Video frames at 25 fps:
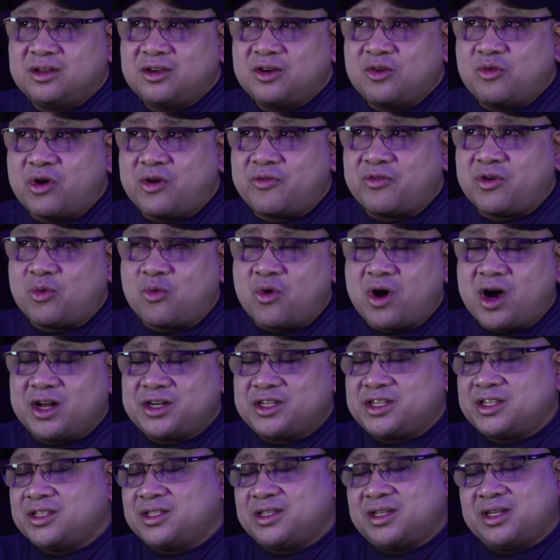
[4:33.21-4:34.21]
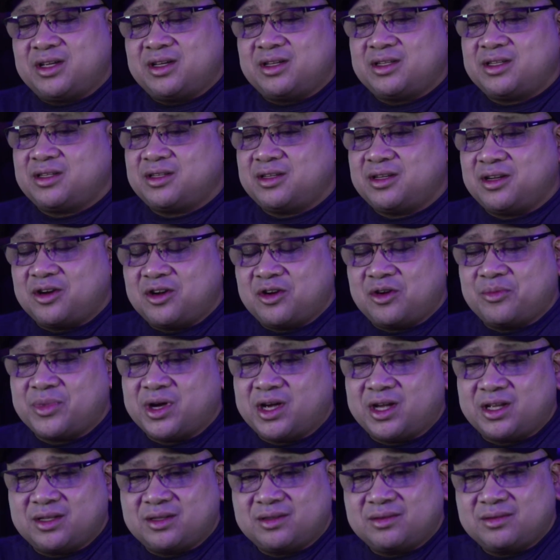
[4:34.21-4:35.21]
whoever watches this, you know,
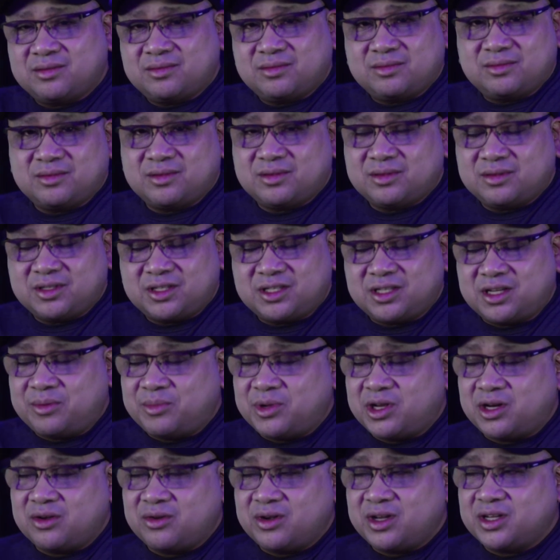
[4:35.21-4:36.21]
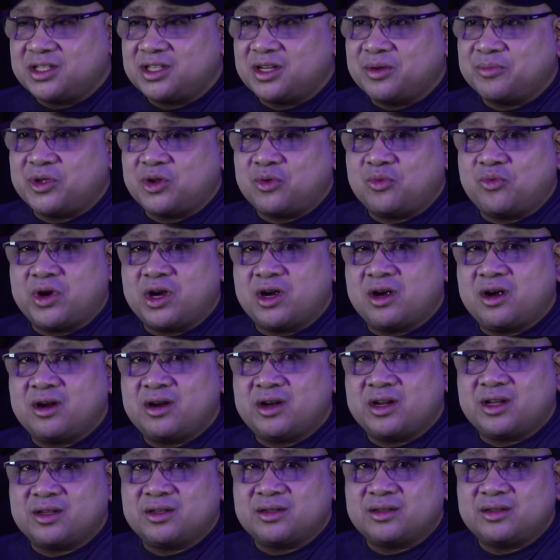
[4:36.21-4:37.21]
might see me doing something weird
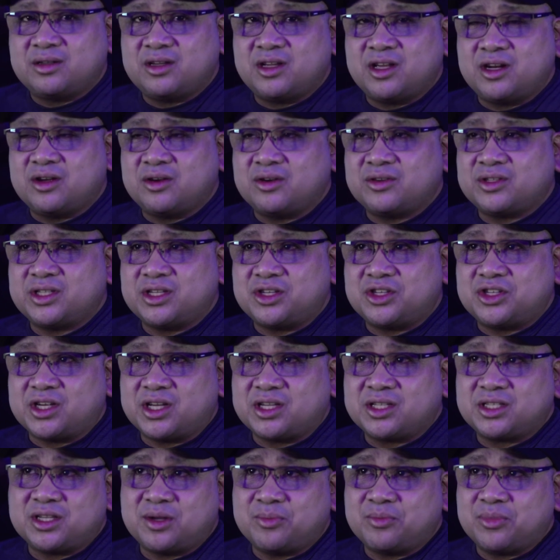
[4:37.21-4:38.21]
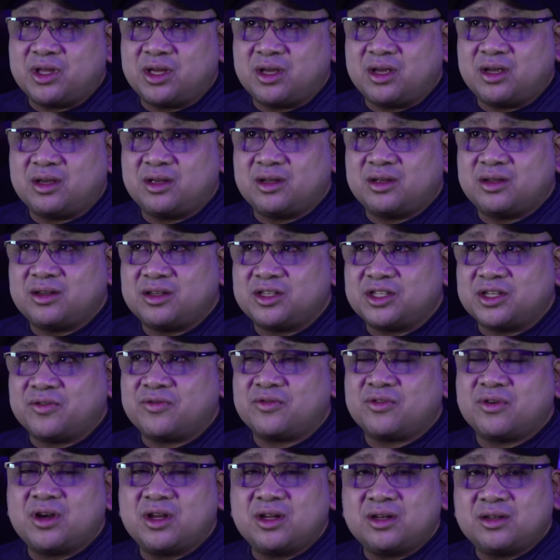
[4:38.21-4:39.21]
and, you know, suggest something
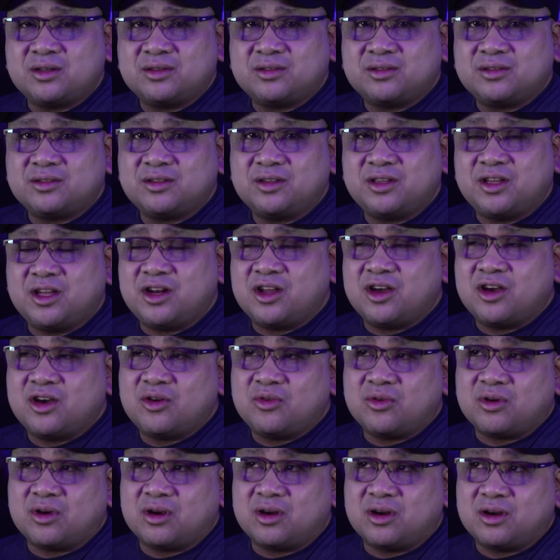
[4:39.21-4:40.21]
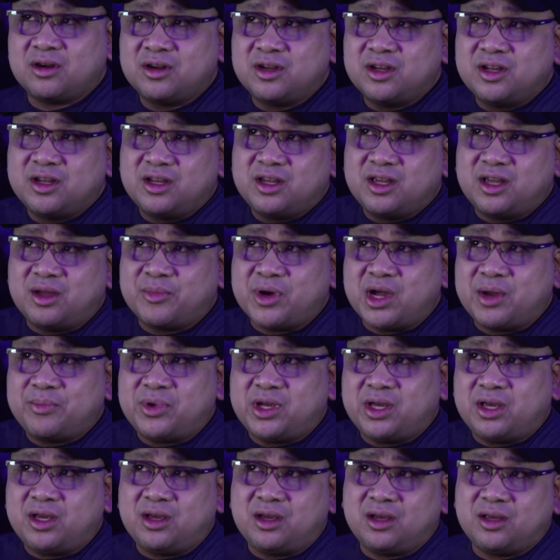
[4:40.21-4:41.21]
different, you know, or it might
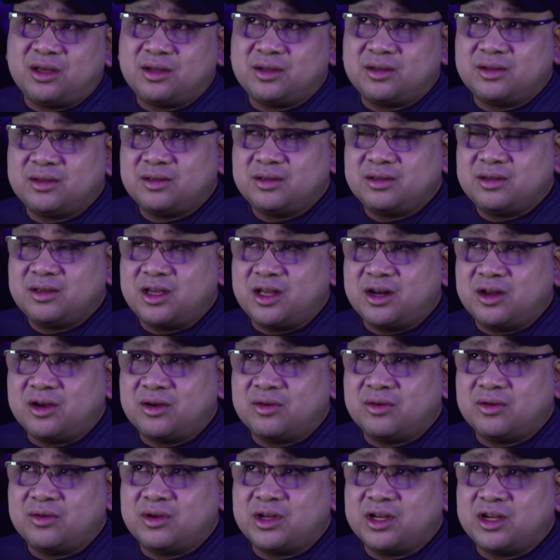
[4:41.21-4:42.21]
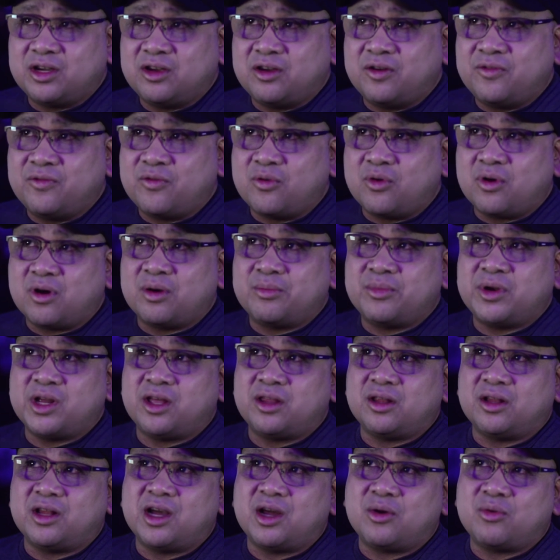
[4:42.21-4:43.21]
be, you know, a good forum
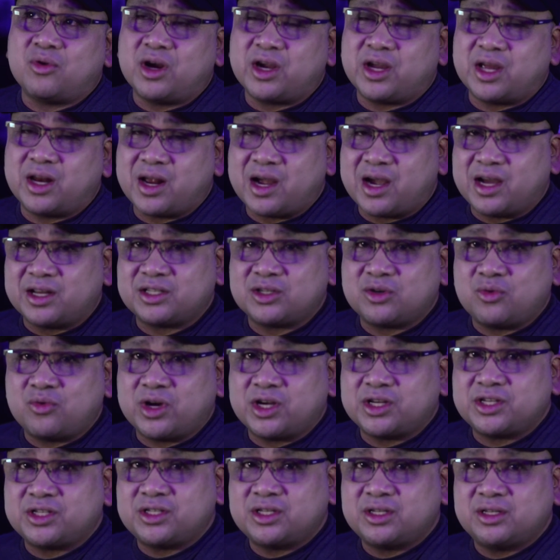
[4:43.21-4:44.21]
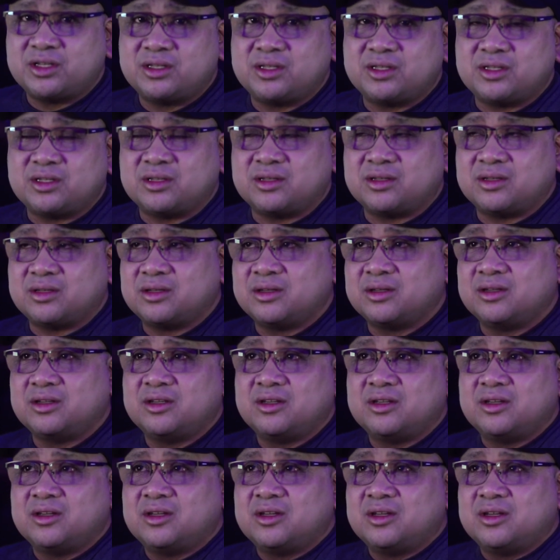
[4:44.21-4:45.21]
down the line where I can ask questions and,
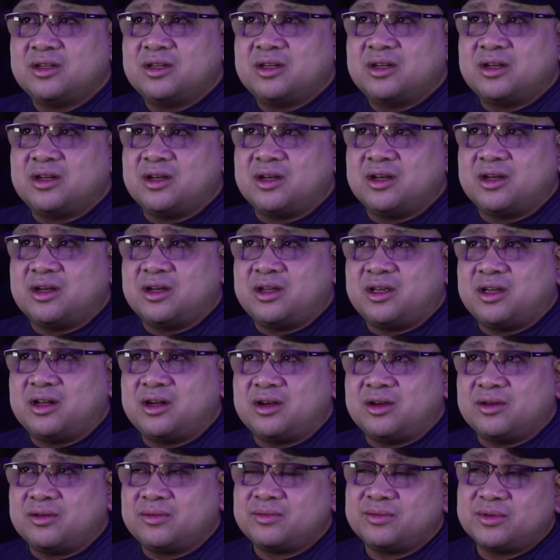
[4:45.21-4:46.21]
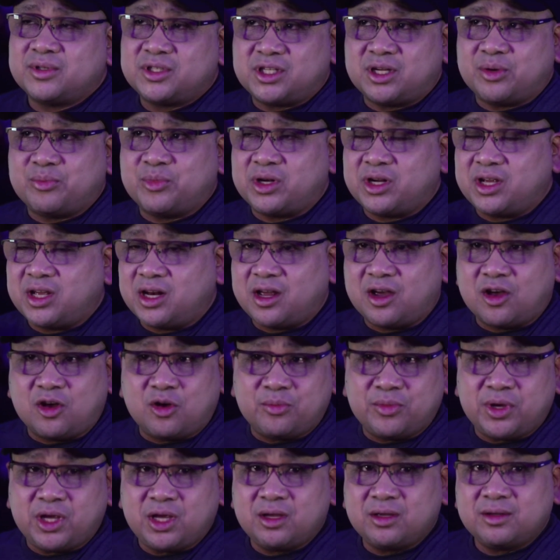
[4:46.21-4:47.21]
uh, you know, someone can help
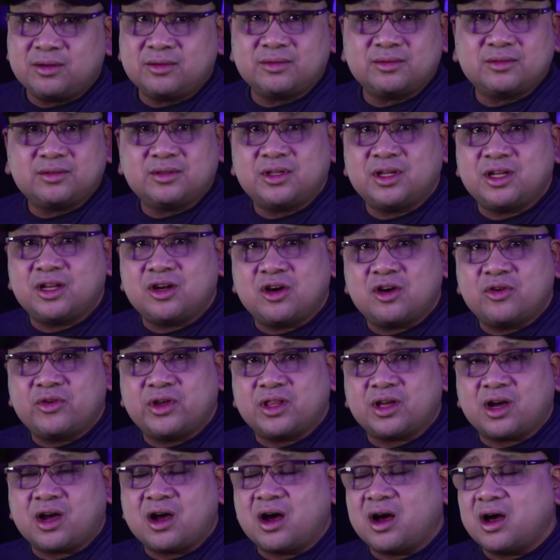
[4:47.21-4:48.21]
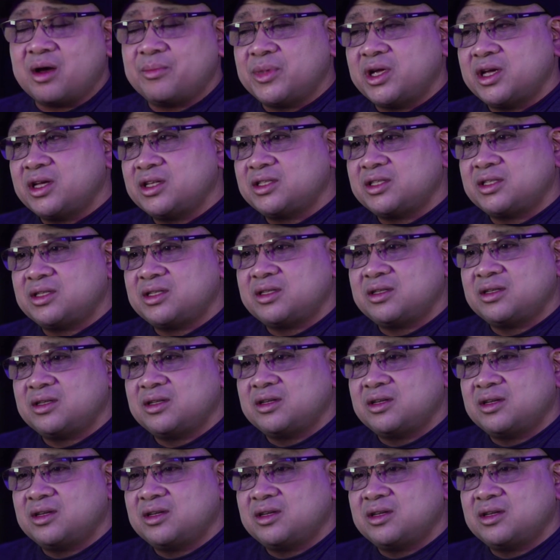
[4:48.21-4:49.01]
me, you know, in the comments.